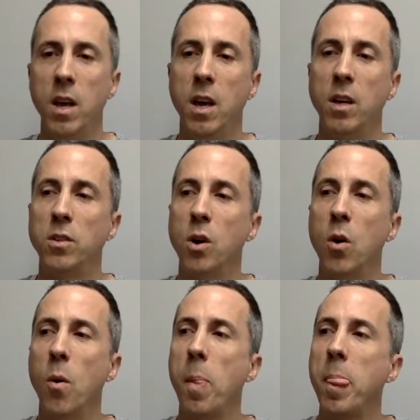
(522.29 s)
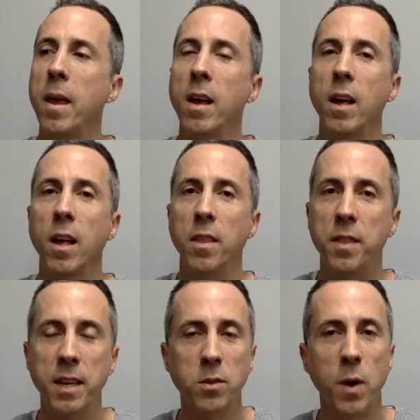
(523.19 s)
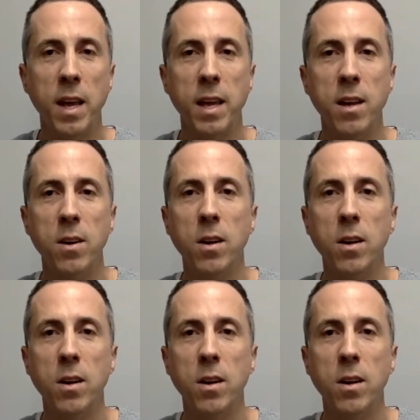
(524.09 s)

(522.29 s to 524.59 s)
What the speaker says: So this right here,